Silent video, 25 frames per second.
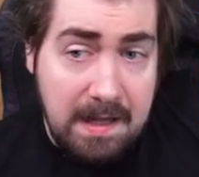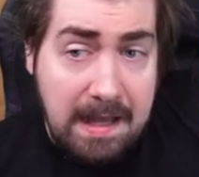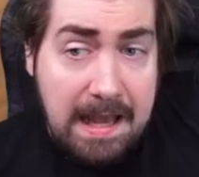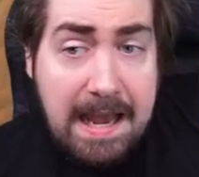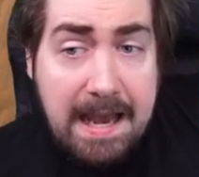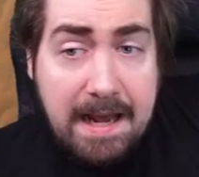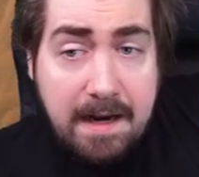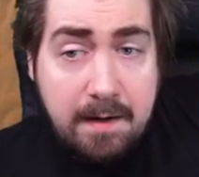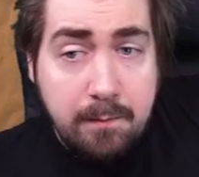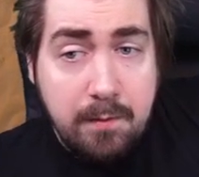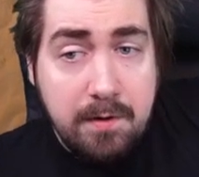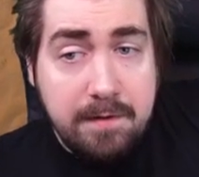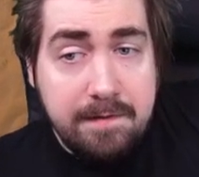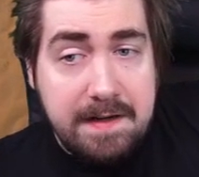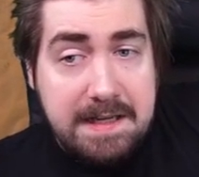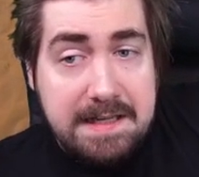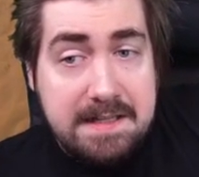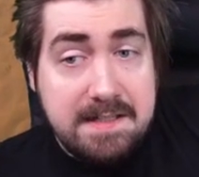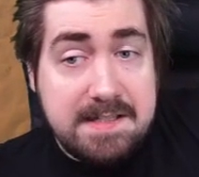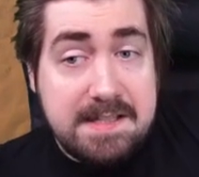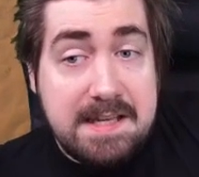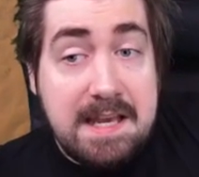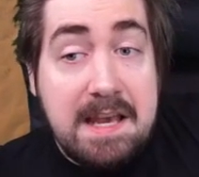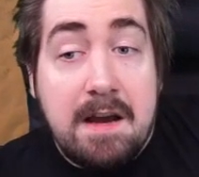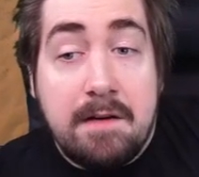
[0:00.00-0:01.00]
And
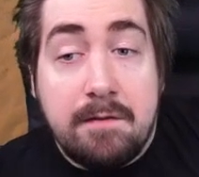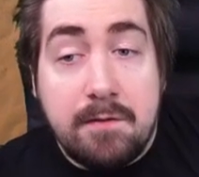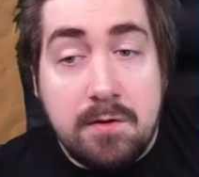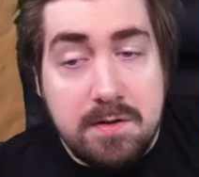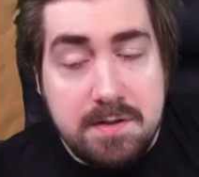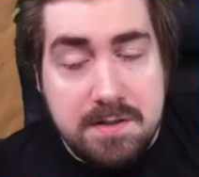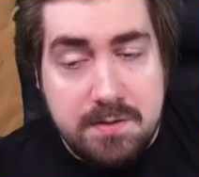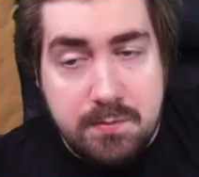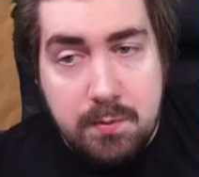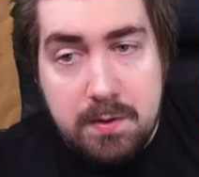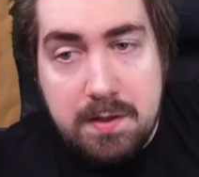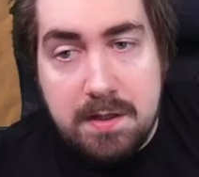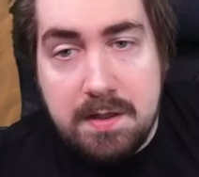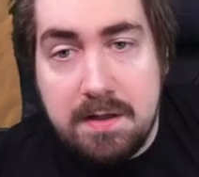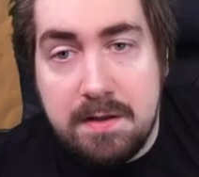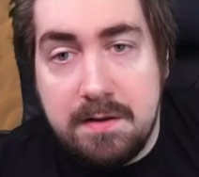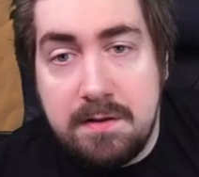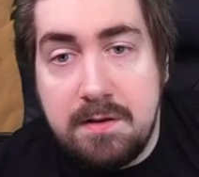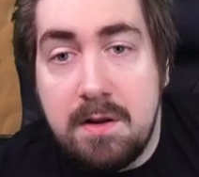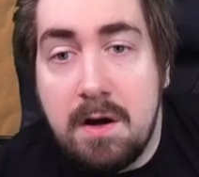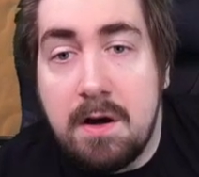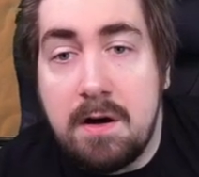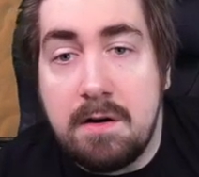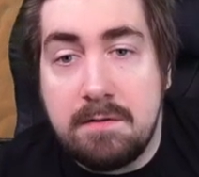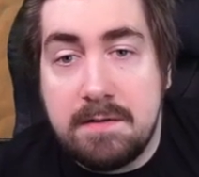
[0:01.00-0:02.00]
Mervale's cavern as well,
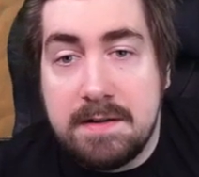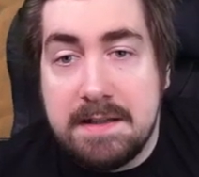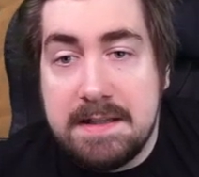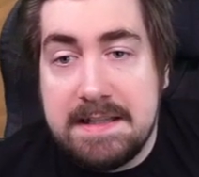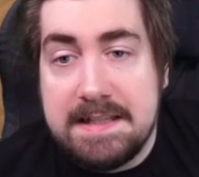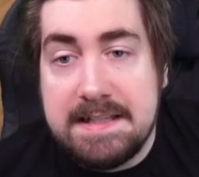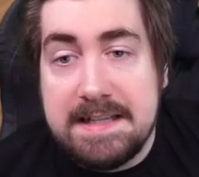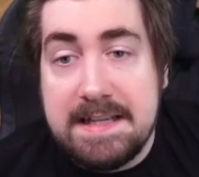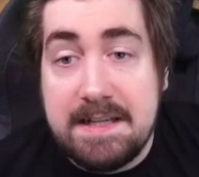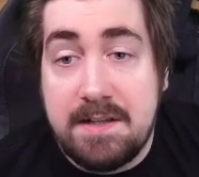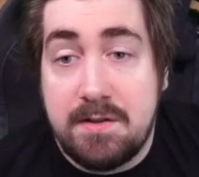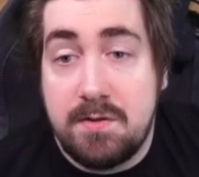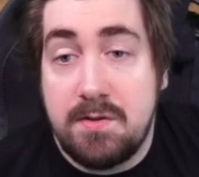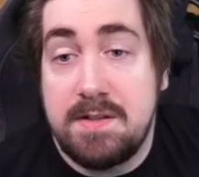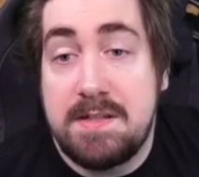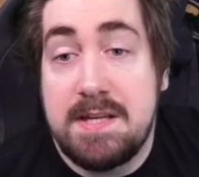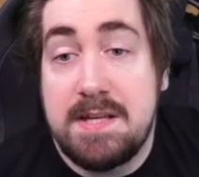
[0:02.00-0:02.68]
not really dangerous.